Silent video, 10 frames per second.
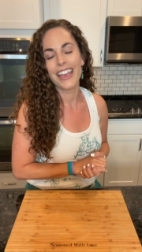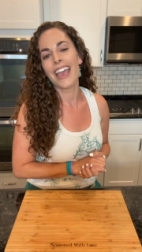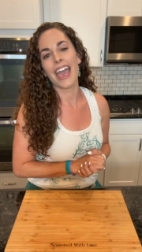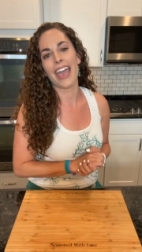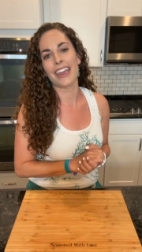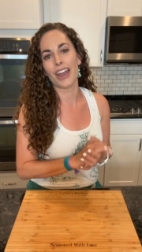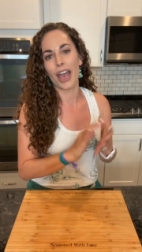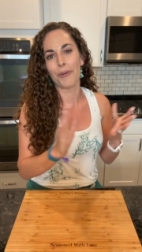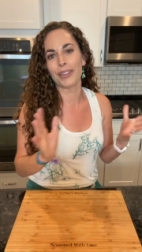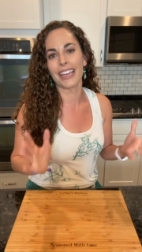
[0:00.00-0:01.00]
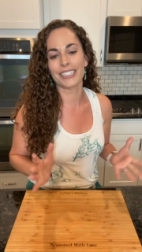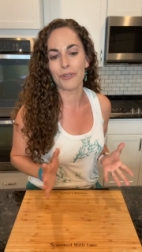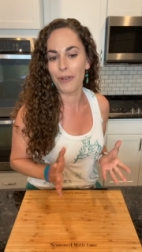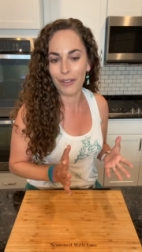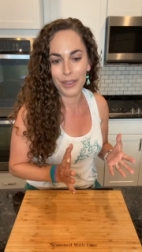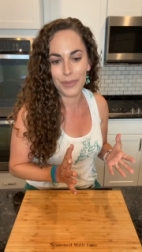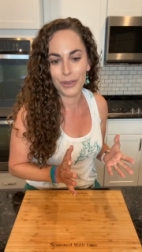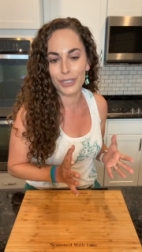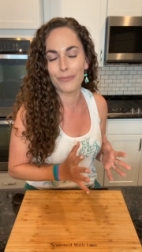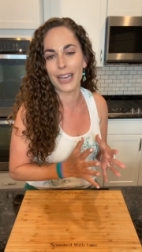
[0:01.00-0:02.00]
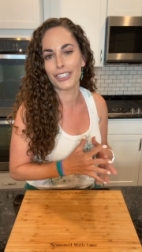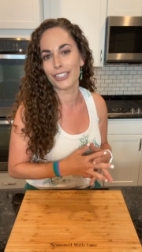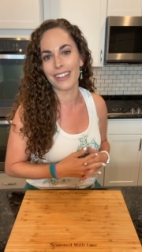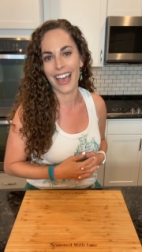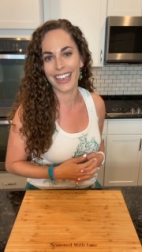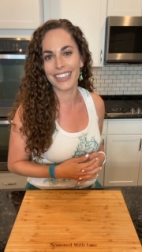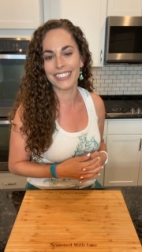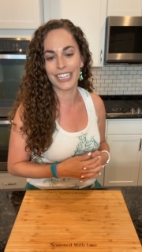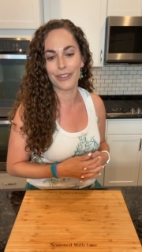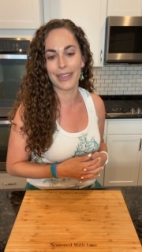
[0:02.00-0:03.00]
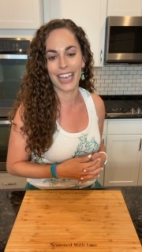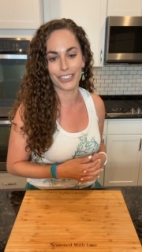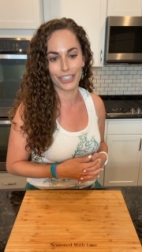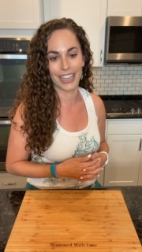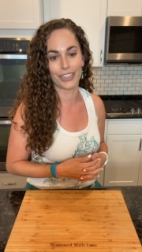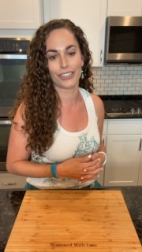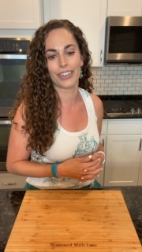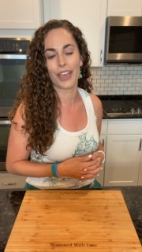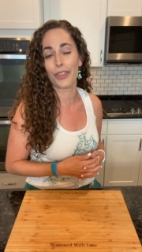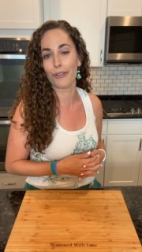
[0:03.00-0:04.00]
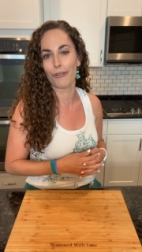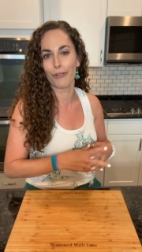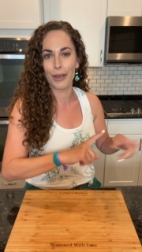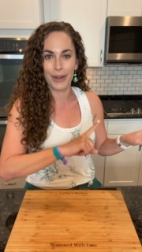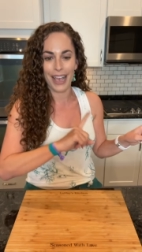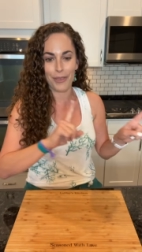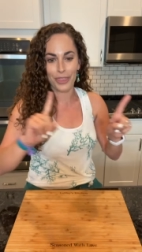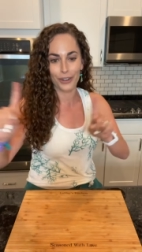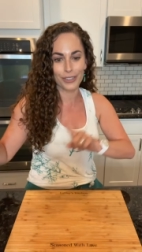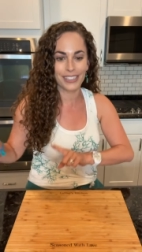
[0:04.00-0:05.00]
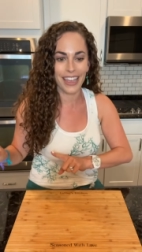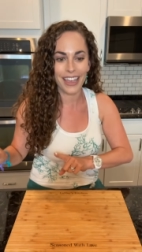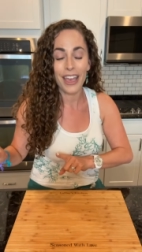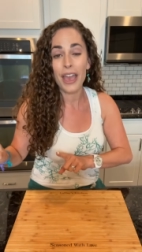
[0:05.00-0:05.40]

and I would like to welcome you to my July continuing education Throw It Out Thursday